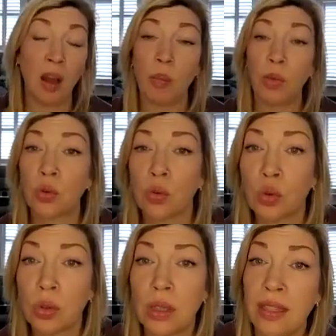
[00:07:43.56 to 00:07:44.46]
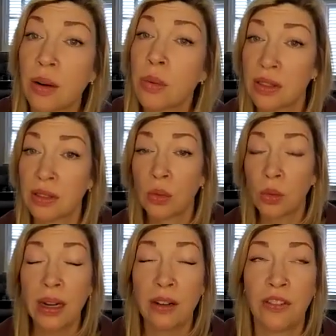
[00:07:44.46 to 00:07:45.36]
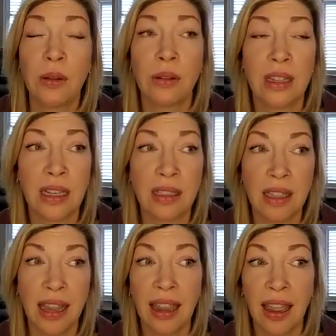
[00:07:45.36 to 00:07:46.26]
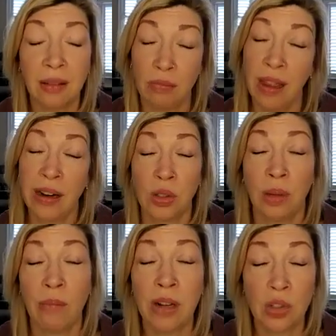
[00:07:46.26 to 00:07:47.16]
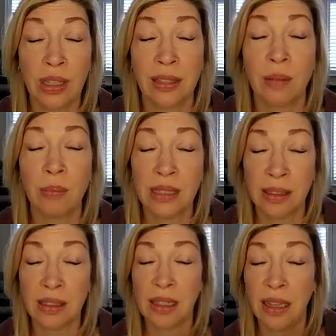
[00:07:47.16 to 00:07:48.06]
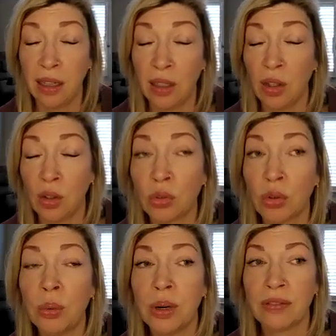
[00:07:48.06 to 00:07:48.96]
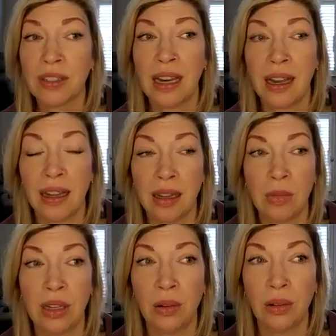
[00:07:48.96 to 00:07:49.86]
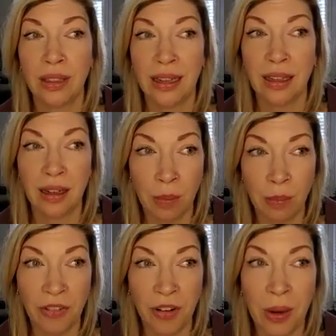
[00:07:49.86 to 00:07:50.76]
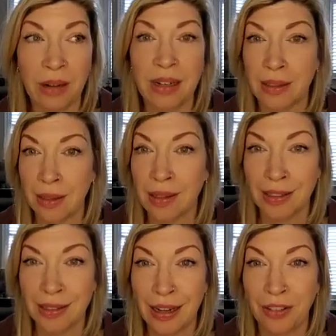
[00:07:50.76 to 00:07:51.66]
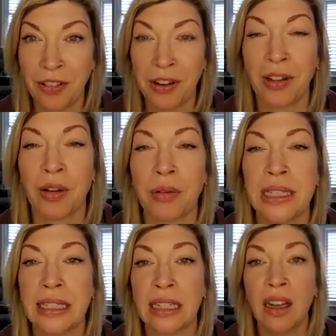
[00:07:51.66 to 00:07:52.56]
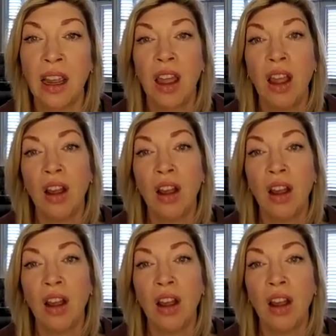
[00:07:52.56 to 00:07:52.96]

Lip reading: Um, there was quite a few things, and actually much like the business, it grew over time. Like you come for one reason and you stay for another reason.